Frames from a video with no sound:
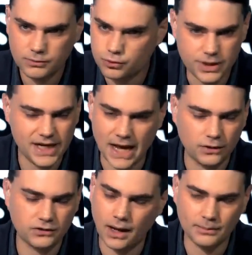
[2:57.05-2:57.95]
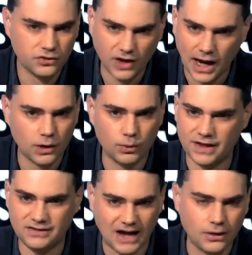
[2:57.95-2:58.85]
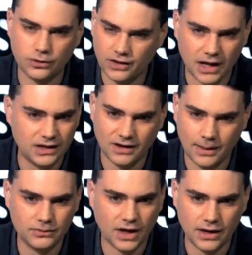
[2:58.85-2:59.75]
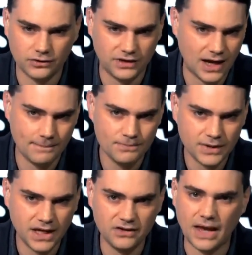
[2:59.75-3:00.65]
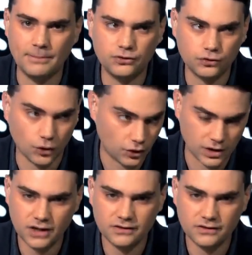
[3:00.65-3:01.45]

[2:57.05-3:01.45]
tweeting out Tom Steyer with a $sign in Tom Steyer's name is absurd.